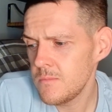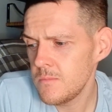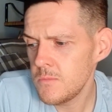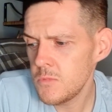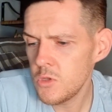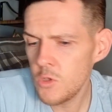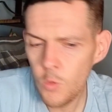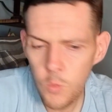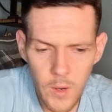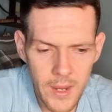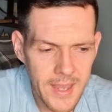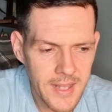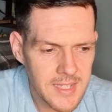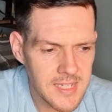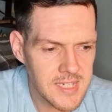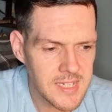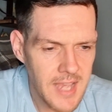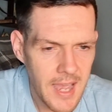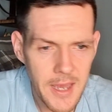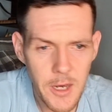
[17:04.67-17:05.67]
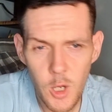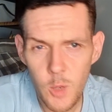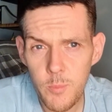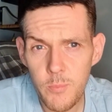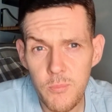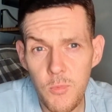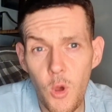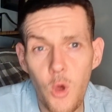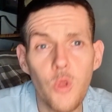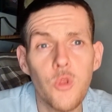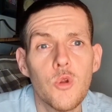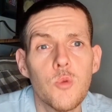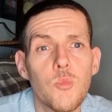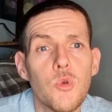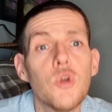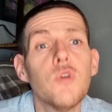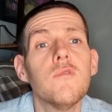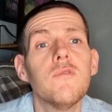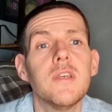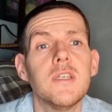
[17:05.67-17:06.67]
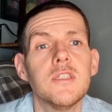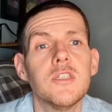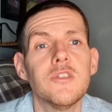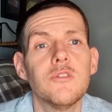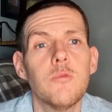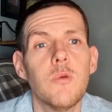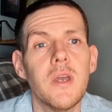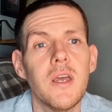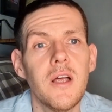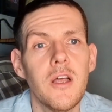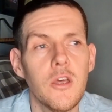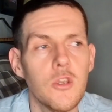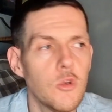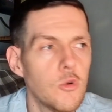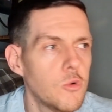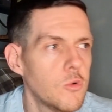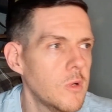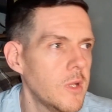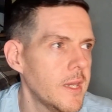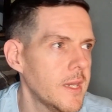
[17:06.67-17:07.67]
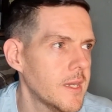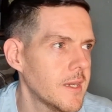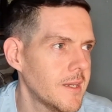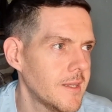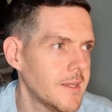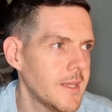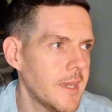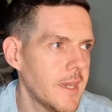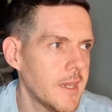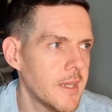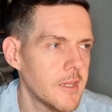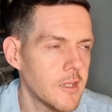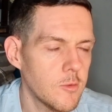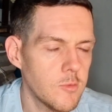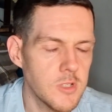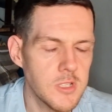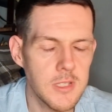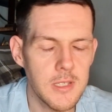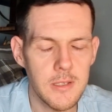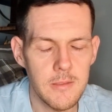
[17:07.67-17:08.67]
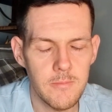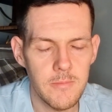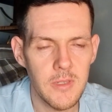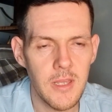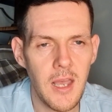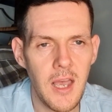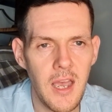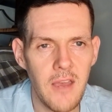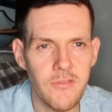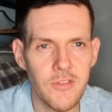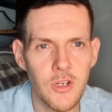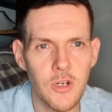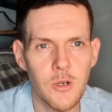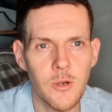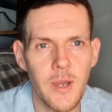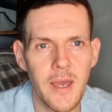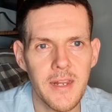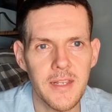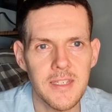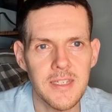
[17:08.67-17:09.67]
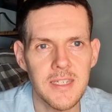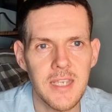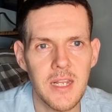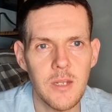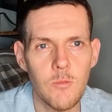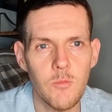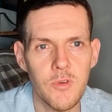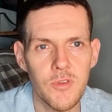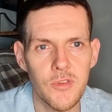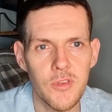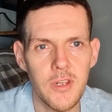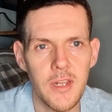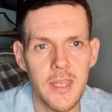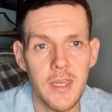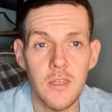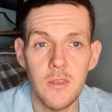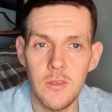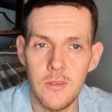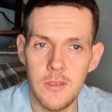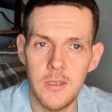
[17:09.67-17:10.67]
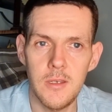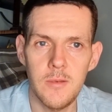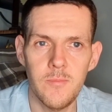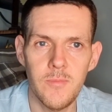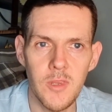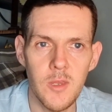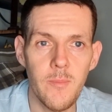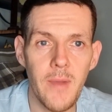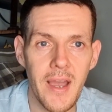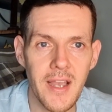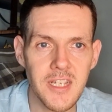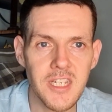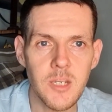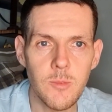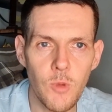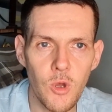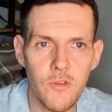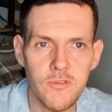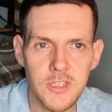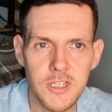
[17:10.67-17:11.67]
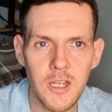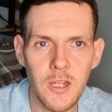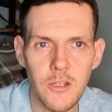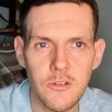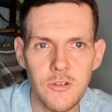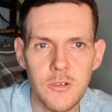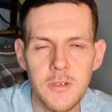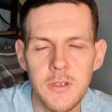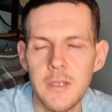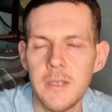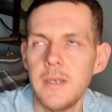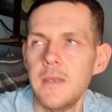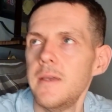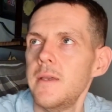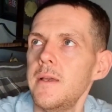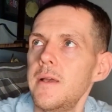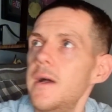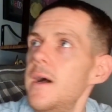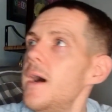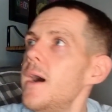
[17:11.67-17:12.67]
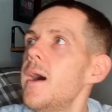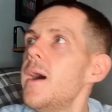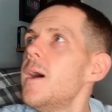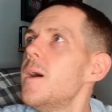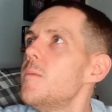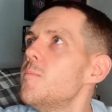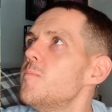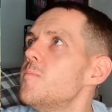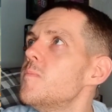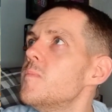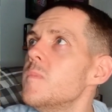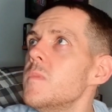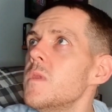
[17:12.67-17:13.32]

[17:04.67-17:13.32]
the way it set up other movies as well. I know like at the end there was the, the after credit scene with like the the Maximoff children, um,